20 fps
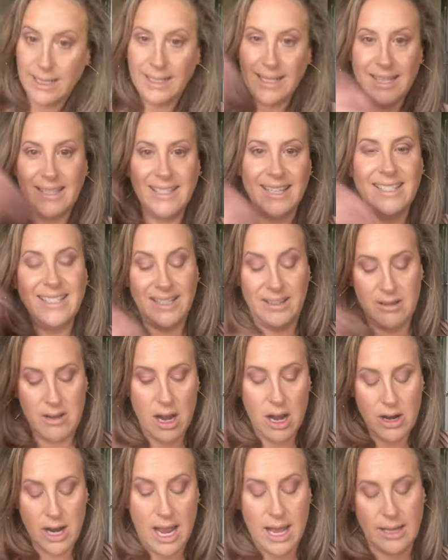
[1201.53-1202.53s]
Yes, I do.
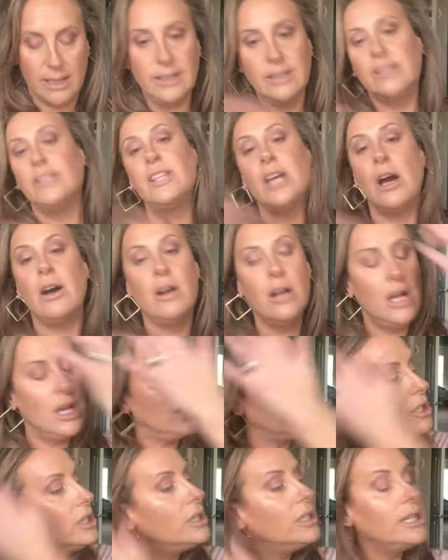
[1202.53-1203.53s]
Okay, so
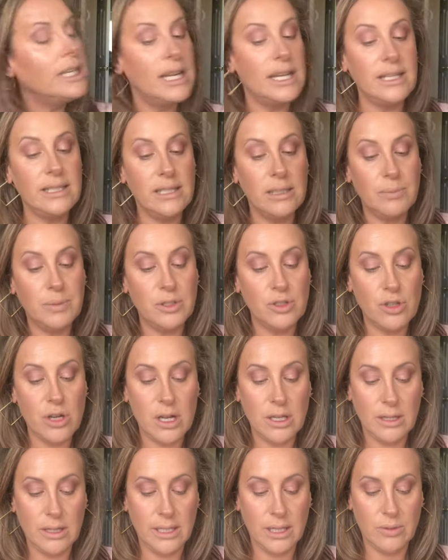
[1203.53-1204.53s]
you're gonna get a Dip and
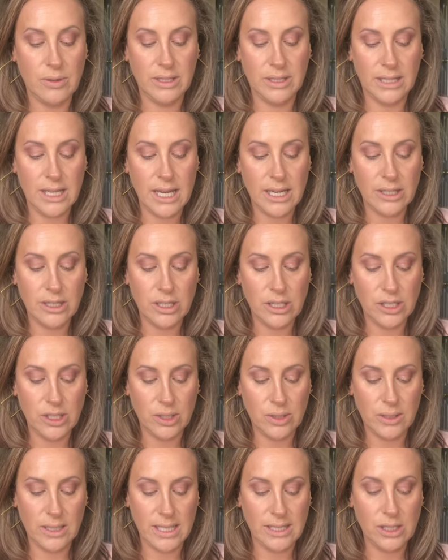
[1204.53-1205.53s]
Draw liquid liner.
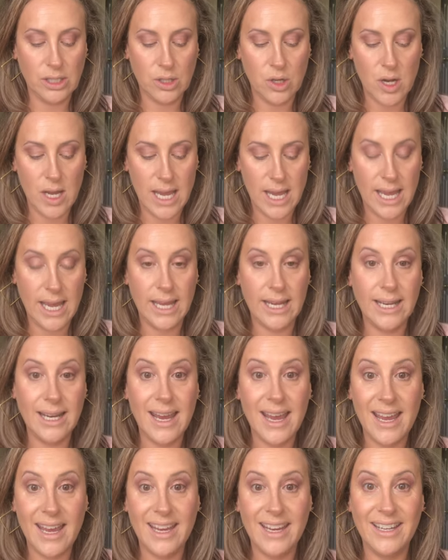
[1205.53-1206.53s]
So let's go ahead
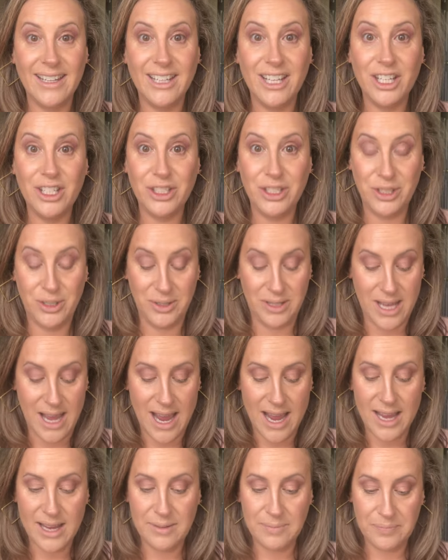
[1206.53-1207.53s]
and do
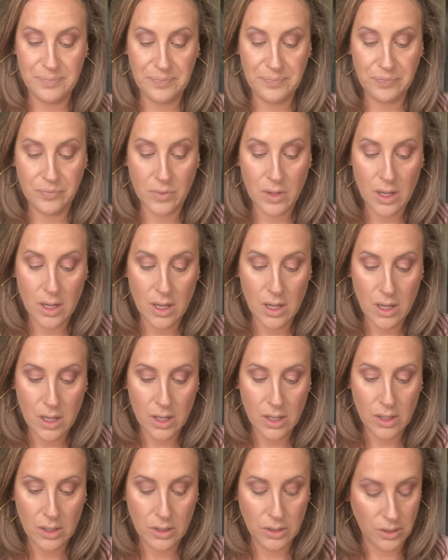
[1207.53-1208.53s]
that.
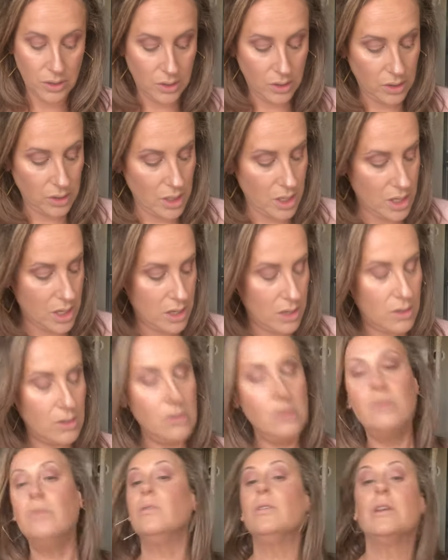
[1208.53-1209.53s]

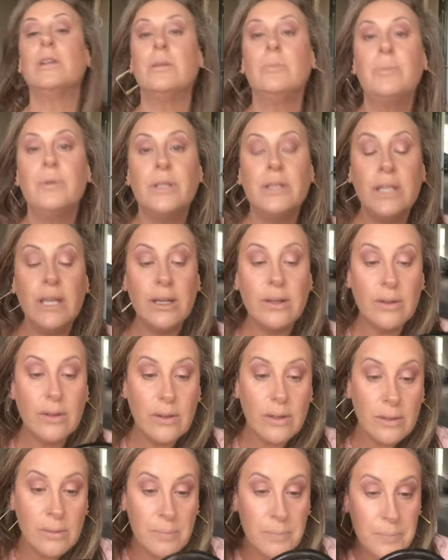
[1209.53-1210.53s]
So we're gonna put that
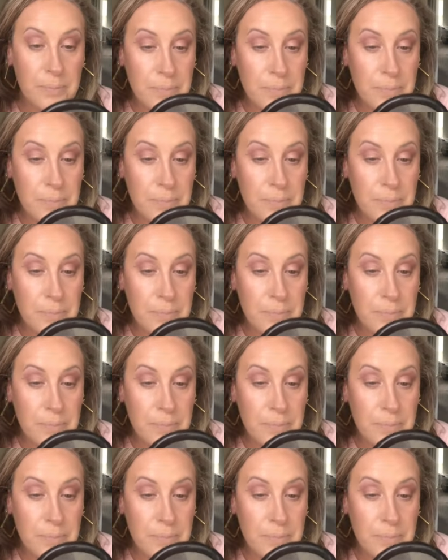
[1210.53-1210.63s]
on.